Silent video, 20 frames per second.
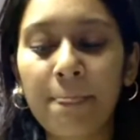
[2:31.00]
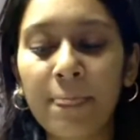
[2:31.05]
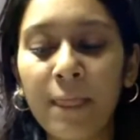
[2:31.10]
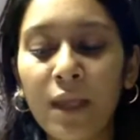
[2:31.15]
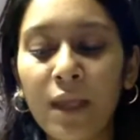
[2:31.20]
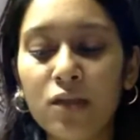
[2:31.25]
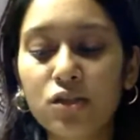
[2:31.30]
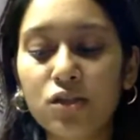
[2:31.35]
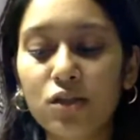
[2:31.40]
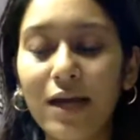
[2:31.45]

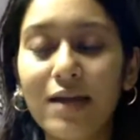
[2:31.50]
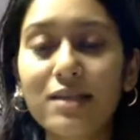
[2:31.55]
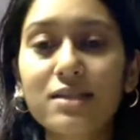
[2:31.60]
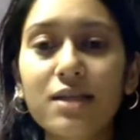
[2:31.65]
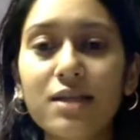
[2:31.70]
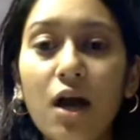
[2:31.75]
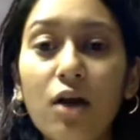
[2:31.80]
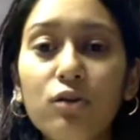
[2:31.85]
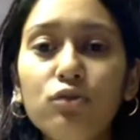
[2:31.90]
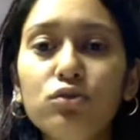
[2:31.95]
So that's
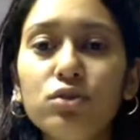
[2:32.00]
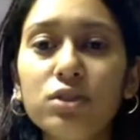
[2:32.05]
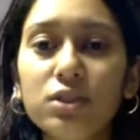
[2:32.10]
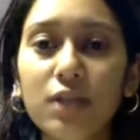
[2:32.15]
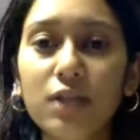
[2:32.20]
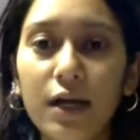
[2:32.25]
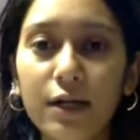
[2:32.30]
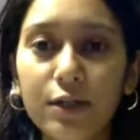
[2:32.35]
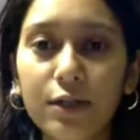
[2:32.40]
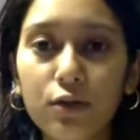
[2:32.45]
how you
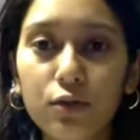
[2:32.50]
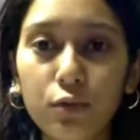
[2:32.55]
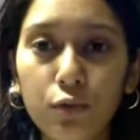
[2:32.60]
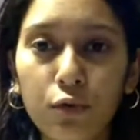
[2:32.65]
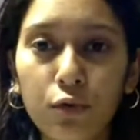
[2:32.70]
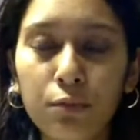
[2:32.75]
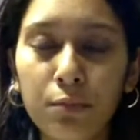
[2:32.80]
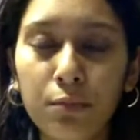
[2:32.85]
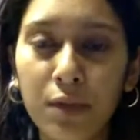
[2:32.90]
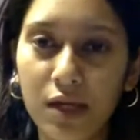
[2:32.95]
start your
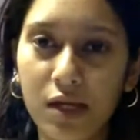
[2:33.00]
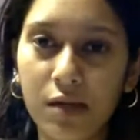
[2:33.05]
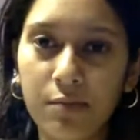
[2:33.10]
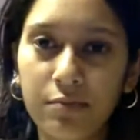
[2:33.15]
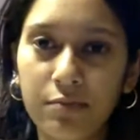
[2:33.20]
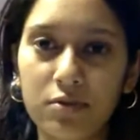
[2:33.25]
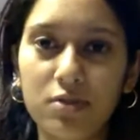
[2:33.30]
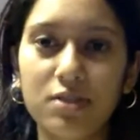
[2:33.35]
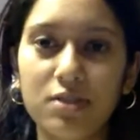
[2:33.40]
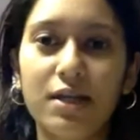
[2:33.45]
note making
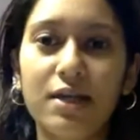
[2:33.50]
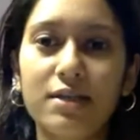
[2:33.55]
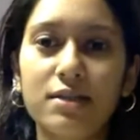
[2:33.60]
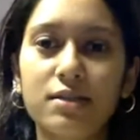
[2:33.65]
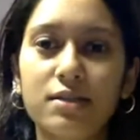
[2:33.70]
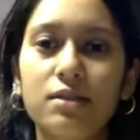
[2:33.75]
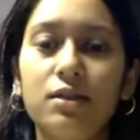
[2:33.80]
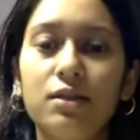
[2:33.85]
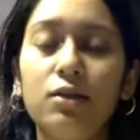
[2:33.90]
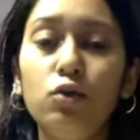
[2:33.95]

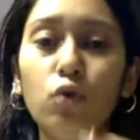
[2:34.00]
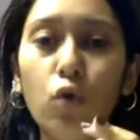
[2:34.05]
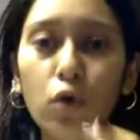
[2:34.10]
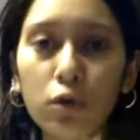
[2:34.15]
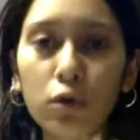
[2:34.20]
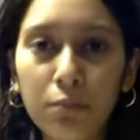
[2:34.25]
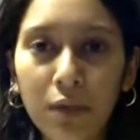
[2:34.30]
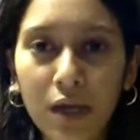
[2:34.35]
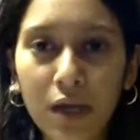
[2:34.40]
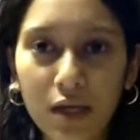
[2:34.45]
process. The
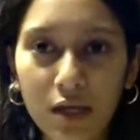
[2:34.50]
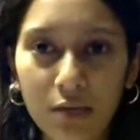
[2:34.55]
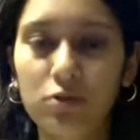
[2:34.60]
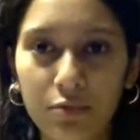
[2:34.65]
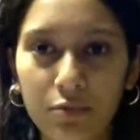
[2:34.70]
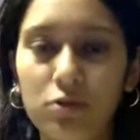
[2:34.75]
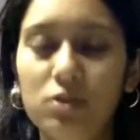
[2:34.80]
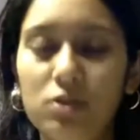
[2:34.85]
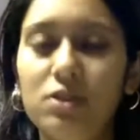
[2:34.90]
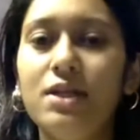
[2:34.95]
note making
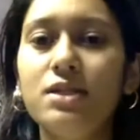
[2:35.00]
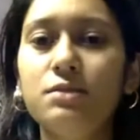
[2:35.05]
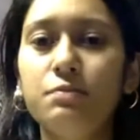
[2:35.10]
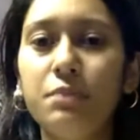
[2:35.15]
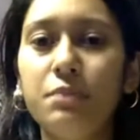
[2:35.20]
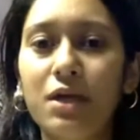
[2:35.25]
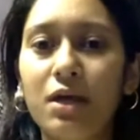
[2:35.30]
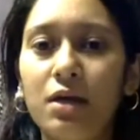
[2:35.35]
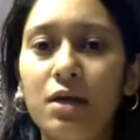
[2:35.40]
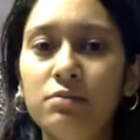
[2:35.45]
process
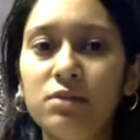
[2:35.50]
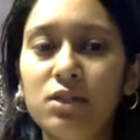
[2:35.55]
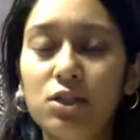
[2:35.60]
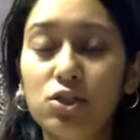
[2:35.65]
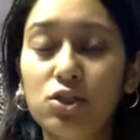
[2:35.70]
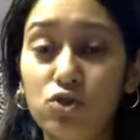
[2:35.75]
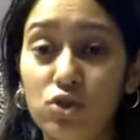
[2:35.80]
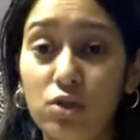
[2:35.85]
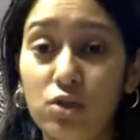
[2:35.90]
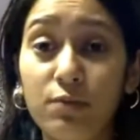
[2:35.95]
becomes
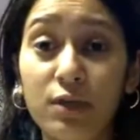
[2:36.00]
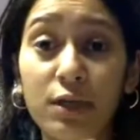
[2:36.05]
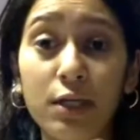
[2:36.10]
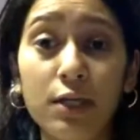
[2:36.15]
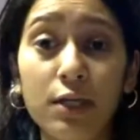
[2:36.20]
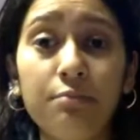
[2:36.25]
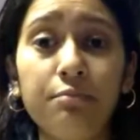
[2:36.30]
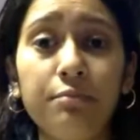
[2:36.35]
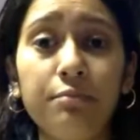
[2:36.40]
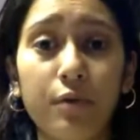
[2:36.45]
extremely
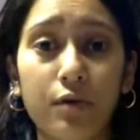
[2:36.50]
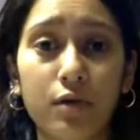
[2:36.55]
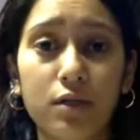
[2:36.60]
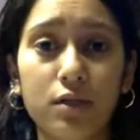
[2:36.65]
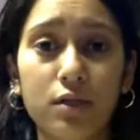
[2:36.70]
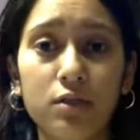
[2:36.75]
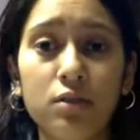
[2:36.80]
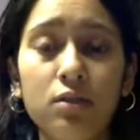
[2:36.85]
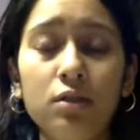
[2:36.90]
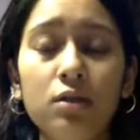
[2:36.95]

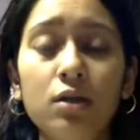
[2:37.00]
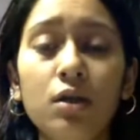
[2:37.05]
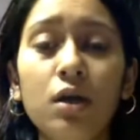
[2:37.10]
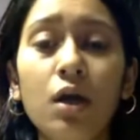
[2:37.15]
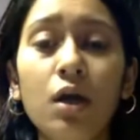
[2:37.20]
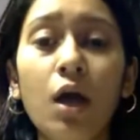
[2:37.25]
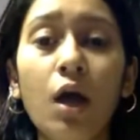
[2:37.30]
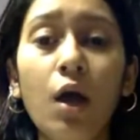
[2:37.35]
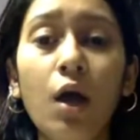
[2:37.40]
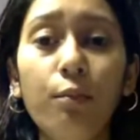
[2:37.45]
important
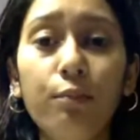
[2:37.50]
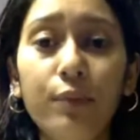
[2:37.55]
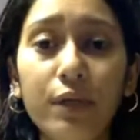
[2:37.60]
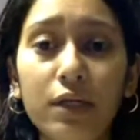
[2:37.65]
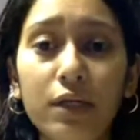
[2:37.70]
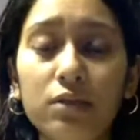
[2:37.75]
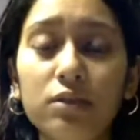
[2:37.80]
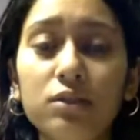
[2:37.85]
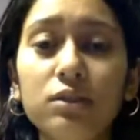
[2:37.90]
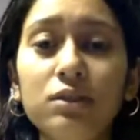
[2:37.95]

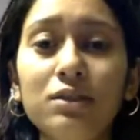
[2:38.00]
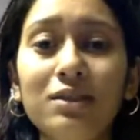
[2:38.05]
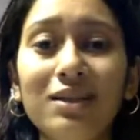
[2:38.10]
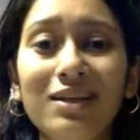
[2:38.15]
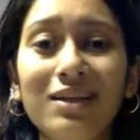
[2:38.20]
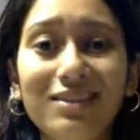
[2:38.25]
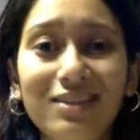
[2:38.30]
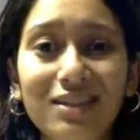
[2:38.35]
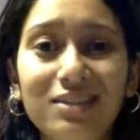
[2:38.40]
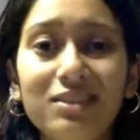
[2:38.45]
because
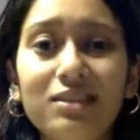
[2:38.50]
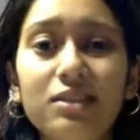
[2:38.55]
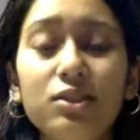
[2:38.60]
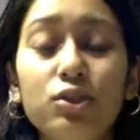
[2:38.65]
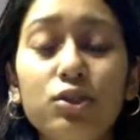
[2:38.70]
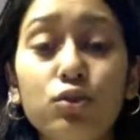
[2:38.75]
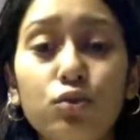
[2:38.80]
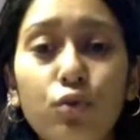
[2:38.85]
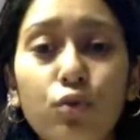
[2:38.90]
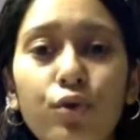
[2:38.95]
this
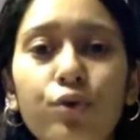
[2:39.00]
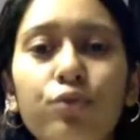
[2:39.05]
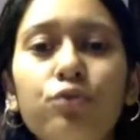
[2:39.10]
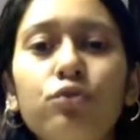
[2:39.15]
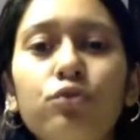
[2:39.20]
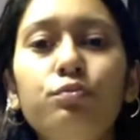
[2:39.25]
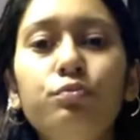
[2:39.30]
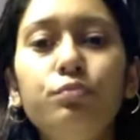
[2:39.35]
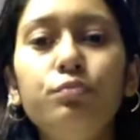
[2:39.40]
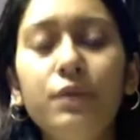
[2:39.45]
is going
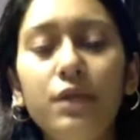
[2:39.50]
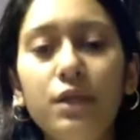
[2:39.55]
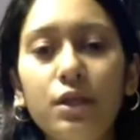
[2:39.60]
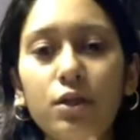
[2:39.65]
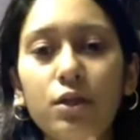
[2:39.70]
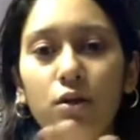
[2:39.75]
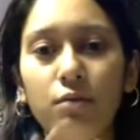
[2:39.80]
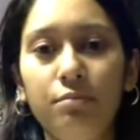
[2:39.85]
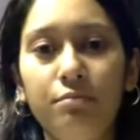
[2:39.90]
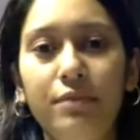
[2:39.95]
to be
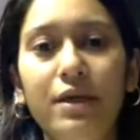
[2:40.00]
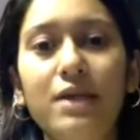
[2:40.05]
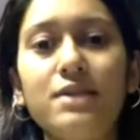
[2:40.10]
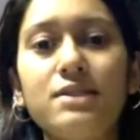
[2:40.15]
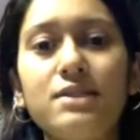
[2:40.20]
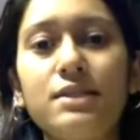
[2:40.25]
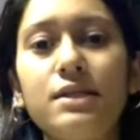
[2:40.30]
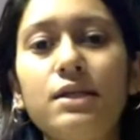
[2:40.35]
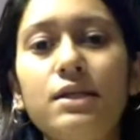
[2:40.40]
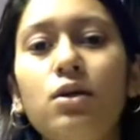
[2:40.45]
your
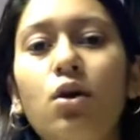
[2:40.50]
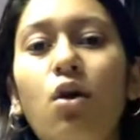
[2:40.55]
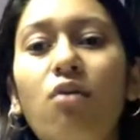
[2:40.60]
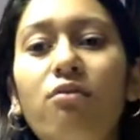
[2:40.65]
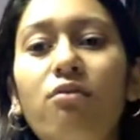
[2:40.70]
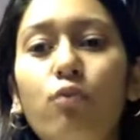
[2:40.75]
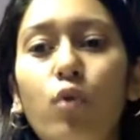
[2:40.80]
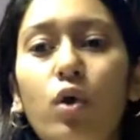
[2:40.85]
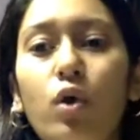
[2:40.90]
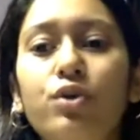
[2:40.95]
basic
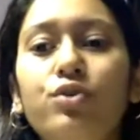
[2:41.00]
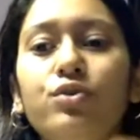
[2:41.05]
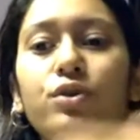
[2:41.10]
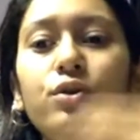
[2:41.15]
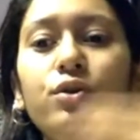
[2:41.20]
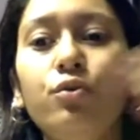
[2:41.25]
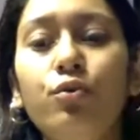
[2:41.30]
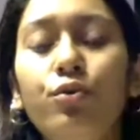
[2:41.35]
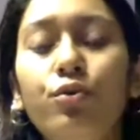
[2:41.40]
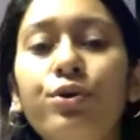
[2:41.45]
of what
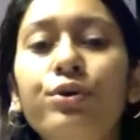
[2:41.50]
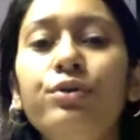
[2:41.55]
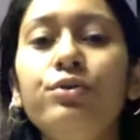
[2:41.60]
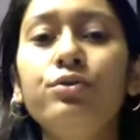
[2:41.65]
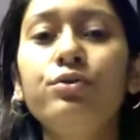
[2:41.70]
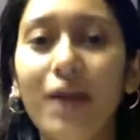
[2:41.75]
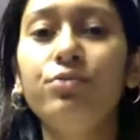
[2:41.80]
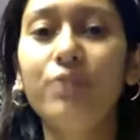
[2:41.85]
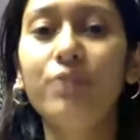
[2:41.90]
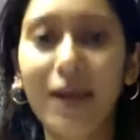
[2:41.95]
you're going
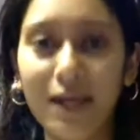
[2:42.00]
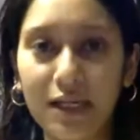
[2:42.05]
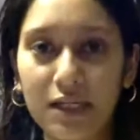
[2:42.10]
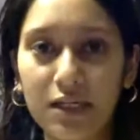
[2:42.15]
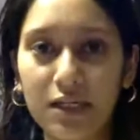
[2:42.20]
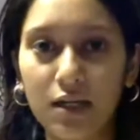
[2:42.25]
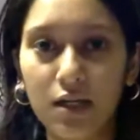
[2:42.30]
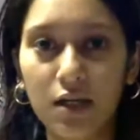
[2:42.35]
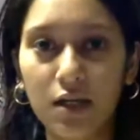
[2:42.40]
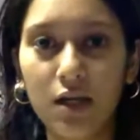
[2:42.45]
to write
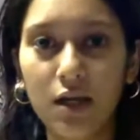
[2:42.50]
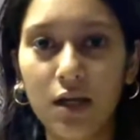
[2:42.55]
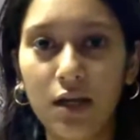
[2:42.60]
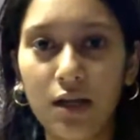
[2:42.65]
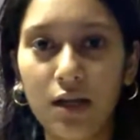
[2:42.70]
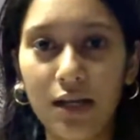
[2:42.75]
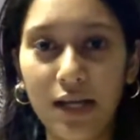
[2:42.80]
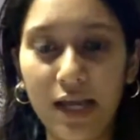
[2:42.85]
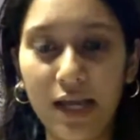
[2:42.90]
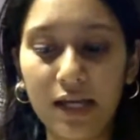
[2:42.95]

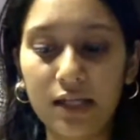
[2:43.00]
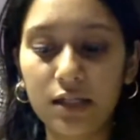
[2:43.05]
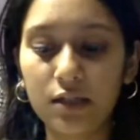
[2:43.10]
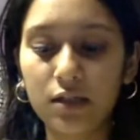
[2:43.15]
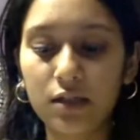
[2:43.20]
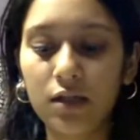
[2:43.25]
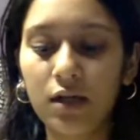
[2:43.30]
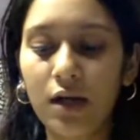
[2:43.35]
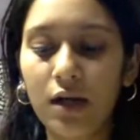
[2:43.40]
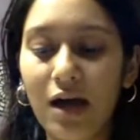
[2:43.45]

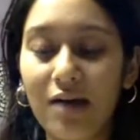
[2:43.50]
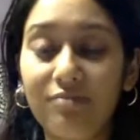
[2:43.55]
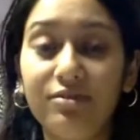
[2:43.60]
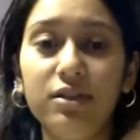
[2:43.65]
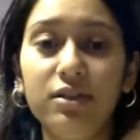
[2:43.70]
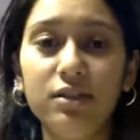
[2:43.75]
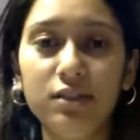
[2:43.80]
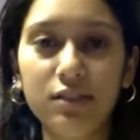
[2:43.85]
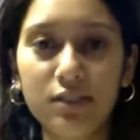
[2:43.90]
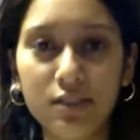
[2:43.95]
later after
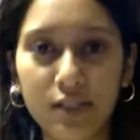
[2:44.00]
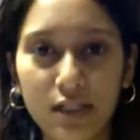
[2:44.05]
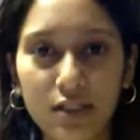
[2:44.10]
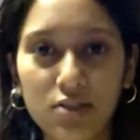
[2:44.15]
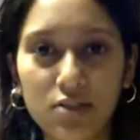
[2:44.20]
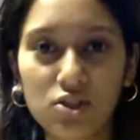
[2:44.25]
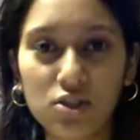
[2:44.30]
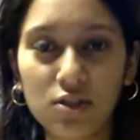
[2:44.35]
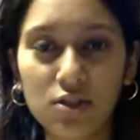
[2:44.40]
this stage.